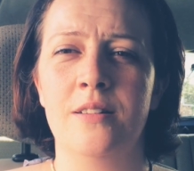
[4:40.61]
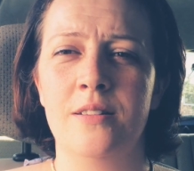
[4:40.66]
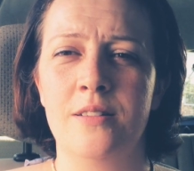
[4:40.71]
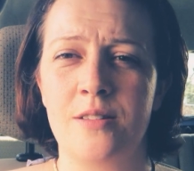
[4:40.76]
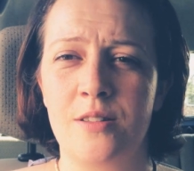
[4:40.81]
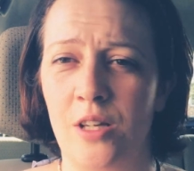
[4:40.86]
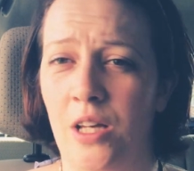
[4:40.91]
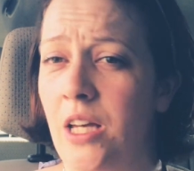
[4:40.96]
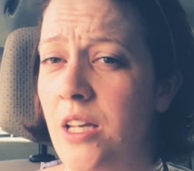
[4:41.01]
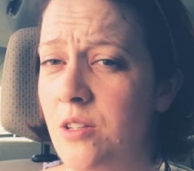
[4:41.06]

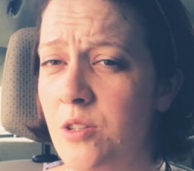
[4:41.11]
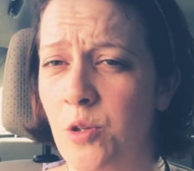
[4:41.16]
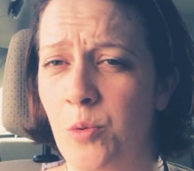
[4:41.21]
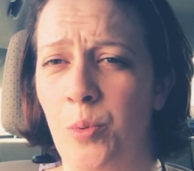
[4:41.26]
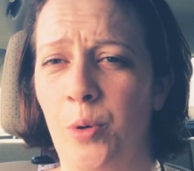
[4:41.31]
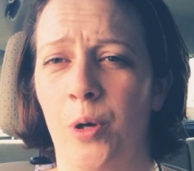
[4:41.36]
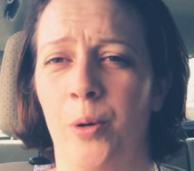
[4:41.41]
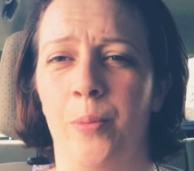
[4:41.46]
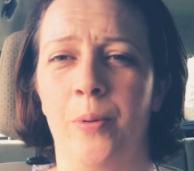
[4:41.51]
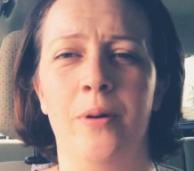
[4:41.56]
So he's
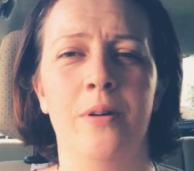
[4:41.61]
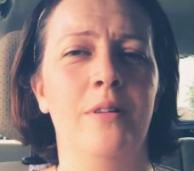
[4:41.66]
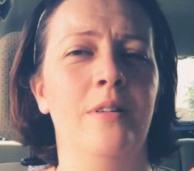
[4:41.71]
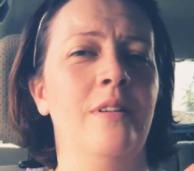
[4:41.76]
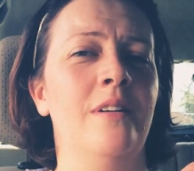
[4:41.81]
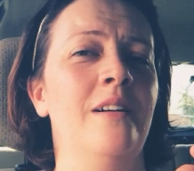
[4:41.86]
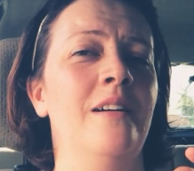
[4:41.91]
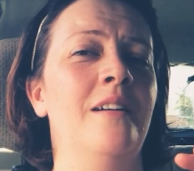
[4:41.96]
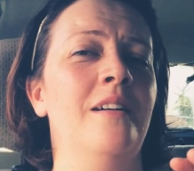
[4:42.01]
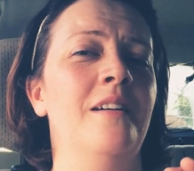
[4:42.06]
superb.
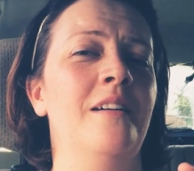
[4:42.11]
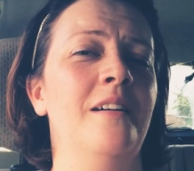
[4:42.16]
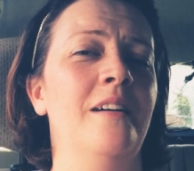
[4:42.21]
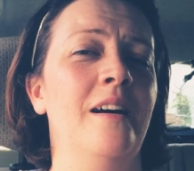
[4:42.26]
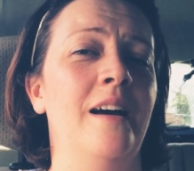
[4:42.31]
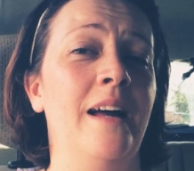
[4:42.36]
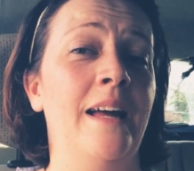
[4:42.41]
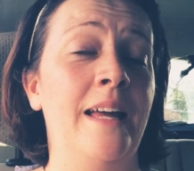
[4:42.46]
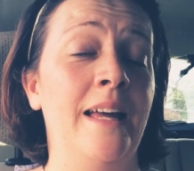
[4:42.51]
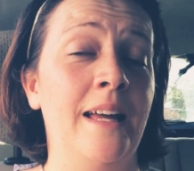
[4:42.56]

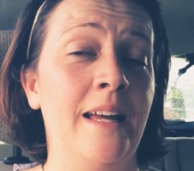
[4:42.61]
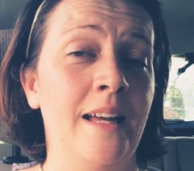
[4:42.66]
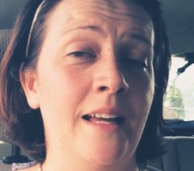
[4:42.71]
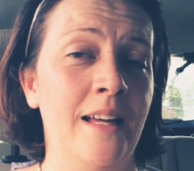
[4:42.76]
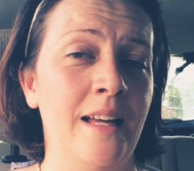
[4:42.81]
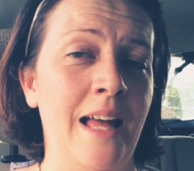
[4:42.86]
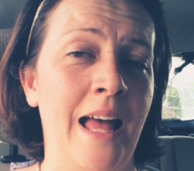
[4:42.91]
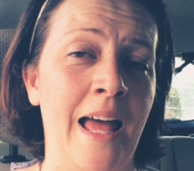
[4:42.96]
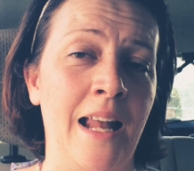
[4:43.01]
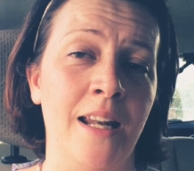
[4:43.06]

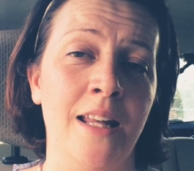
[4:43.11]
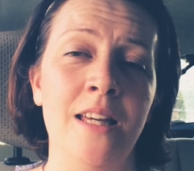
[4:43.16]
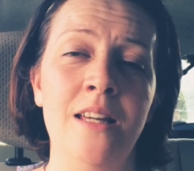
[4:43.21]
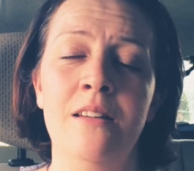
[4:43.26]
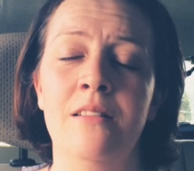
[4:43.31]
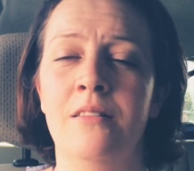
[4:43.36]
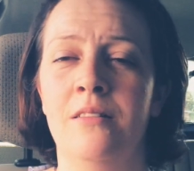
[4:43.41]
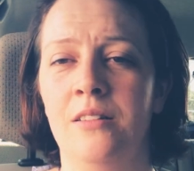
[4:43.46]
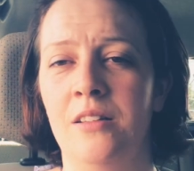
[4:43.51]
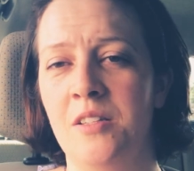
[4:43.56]

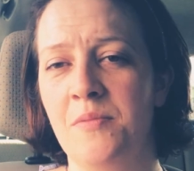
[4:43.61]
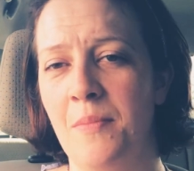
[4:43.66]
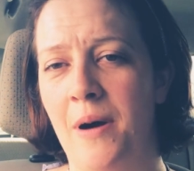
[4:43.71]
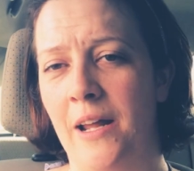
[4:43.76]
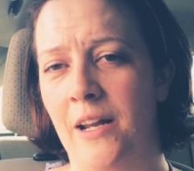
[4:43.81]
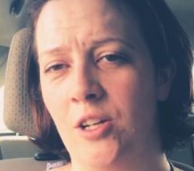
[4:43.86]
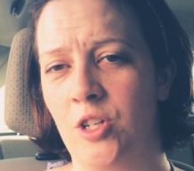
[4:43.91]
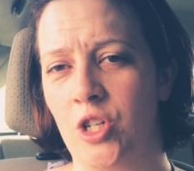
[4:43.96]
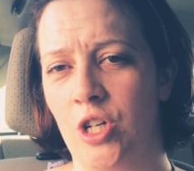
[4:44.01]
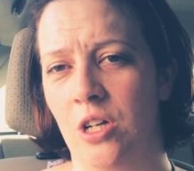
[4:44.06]
Ellie, his
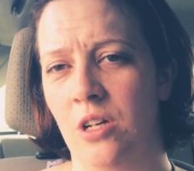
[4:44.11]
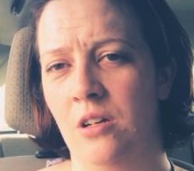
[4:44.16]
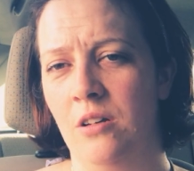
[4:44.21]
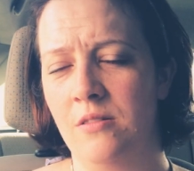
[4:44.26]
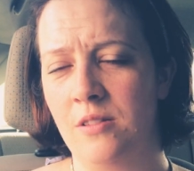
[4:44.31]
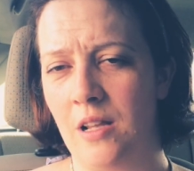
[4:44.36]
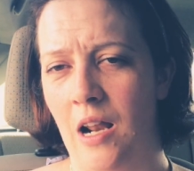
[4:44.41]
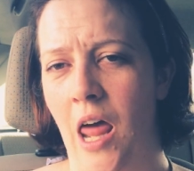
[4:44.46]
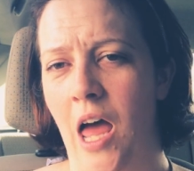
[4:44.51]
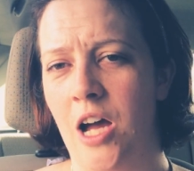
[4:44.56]
manager
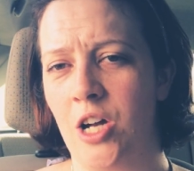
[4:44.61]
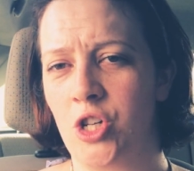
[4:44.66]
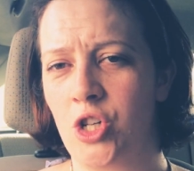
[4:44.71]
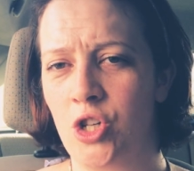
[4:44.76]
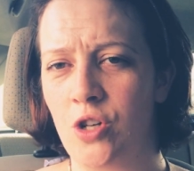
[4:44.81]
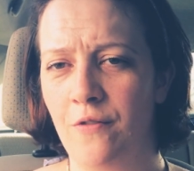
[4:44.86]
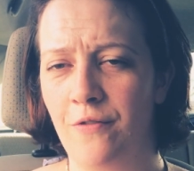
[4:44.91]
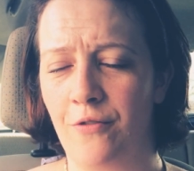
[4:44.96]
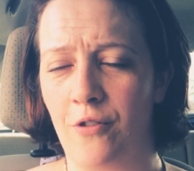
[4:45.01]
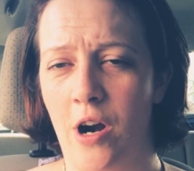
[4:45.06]

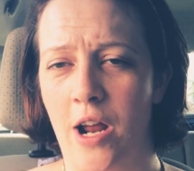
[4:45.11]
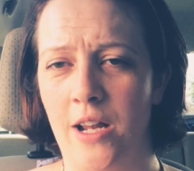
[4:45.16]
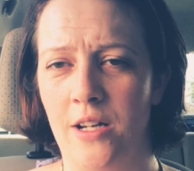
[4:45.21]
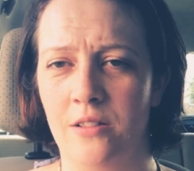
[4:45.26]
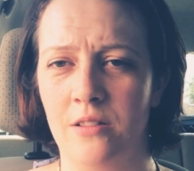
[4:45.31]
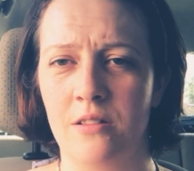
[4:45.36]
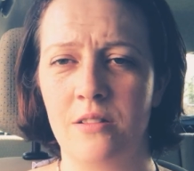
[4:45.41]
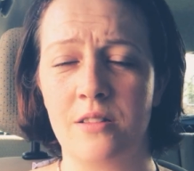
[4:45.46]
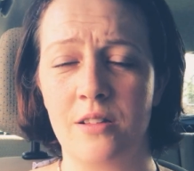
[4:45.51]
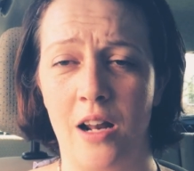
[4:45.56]
slash
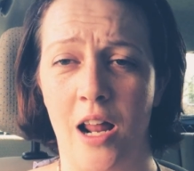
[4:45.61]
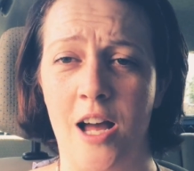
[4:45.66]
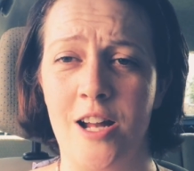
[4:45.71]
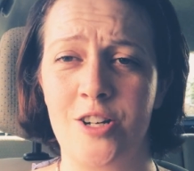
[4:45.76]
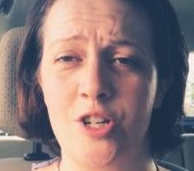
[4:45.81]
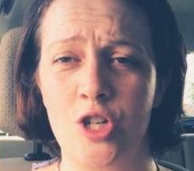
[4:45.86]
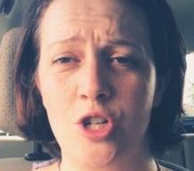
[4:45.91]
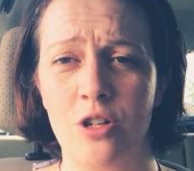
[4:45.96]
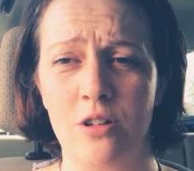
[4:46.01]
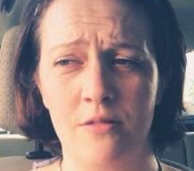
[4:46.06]
friend
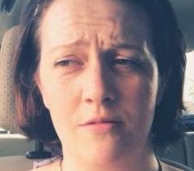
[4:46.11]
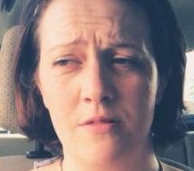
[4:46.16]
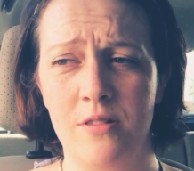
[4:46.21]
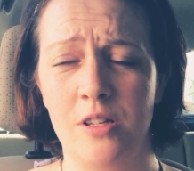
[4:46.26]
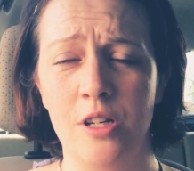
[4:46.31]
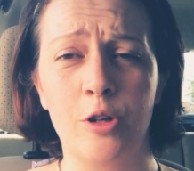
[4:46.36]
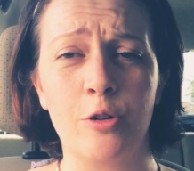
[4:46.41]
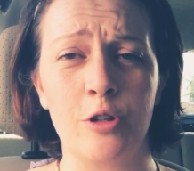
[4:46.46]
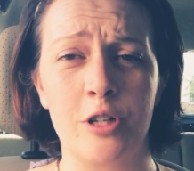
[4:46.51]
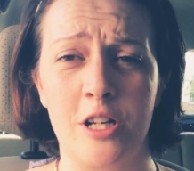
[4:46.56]
slash
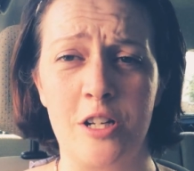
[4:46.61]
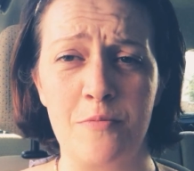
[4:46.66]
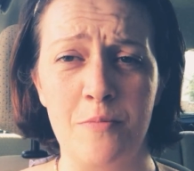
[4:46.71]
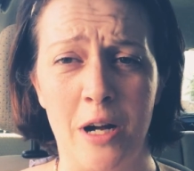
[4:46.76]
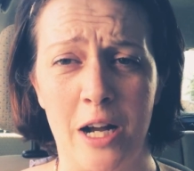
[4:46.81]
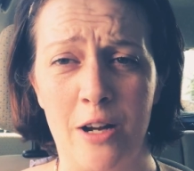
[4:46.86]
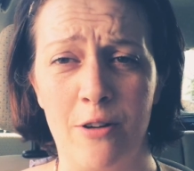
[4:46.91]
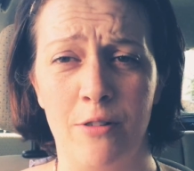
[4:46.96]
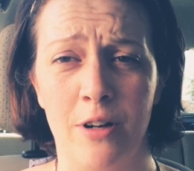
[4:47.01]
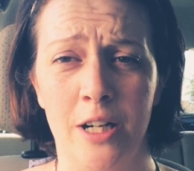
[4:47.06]
secret
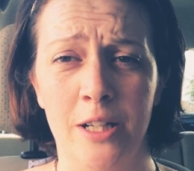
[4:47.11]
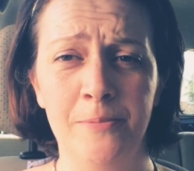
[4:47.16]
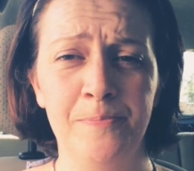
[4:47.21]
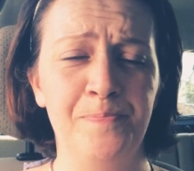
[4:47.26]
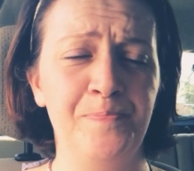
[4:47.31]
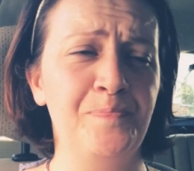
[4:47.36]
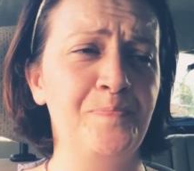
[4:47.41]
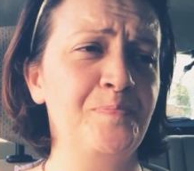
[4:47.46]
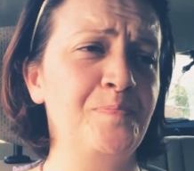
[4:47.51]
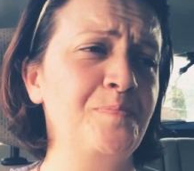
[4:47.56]
admirer,
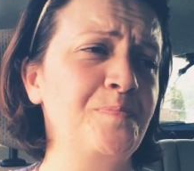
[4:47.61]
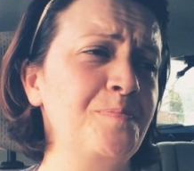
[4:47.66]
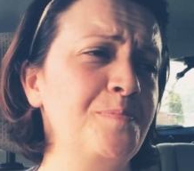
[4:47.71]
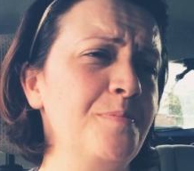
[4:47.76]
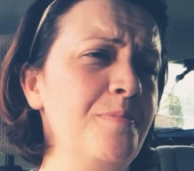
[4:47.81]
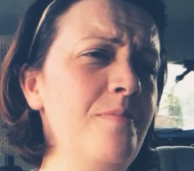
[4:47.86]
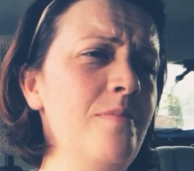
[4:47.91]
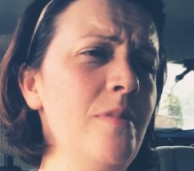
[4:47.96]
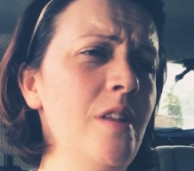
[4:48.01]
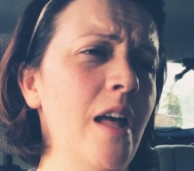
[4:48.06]

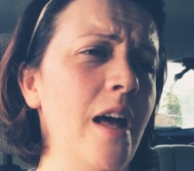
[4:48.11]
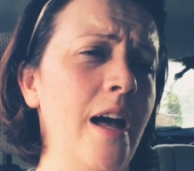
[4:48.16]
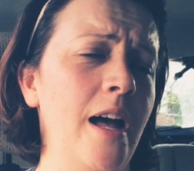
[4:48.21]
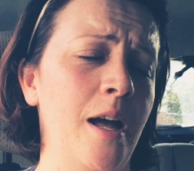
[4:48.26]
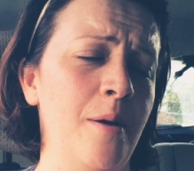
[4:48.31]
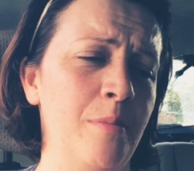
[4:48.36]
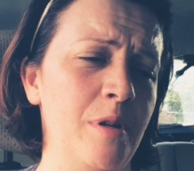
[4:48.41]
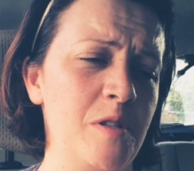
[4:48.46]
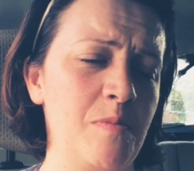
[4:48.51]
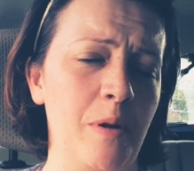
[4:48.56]

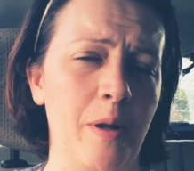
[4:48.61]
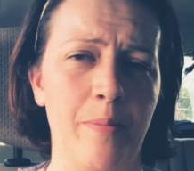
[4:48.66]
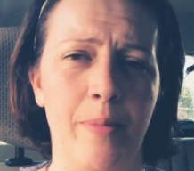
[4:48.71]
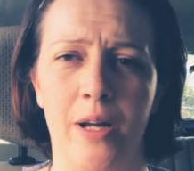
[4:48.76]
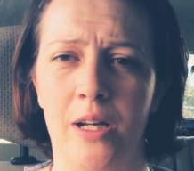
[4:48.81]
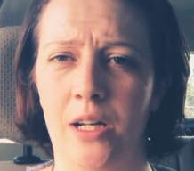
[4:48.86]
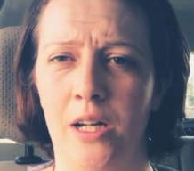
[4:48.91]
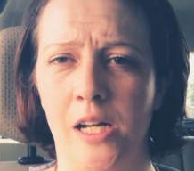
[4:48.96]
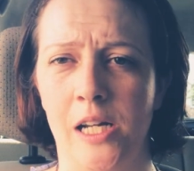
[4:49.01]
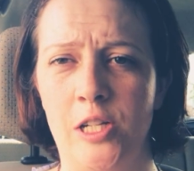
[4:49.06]
is played
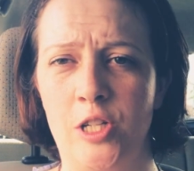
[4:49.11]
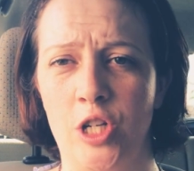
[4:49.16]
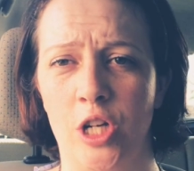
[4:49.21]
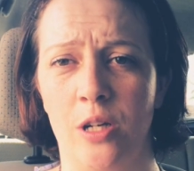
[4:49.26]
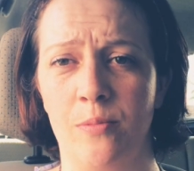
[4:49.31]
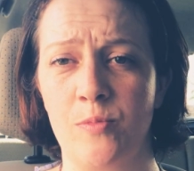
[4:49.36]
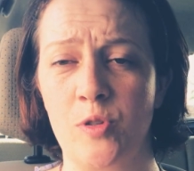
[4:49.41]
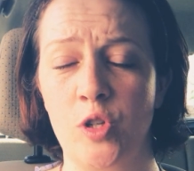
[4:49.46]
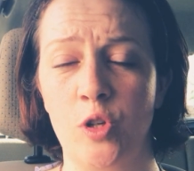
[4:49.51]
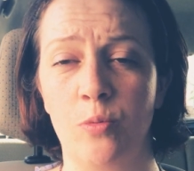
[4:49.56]
by Lily
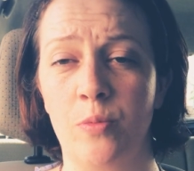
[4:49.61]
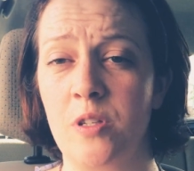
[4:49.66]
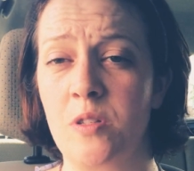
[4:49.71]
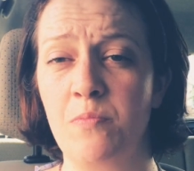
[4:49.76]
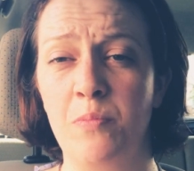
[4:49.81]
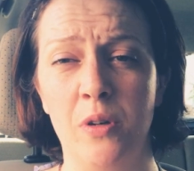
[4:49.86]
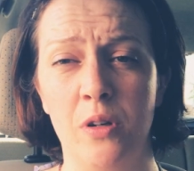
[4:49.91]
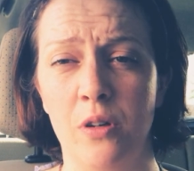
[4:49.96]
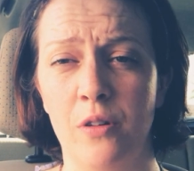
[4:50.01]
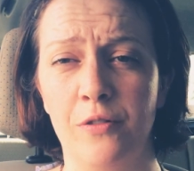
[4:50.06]
James, who is
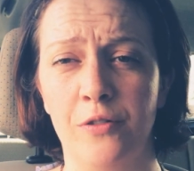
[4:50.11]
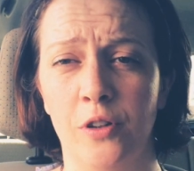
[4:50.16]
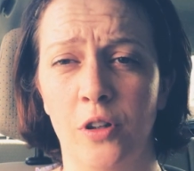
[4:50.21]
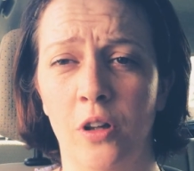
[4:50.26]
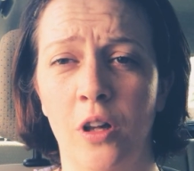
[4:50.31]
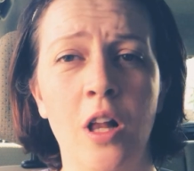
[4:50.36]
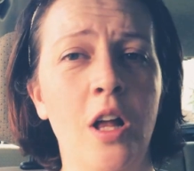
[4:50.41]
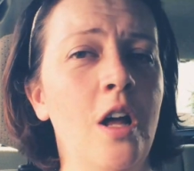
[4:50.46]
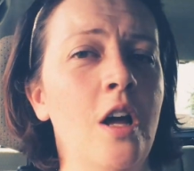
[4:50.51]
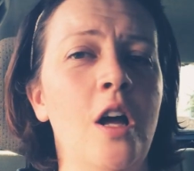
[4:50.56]

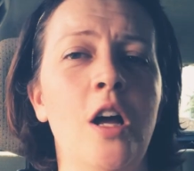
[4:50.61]
beautiful.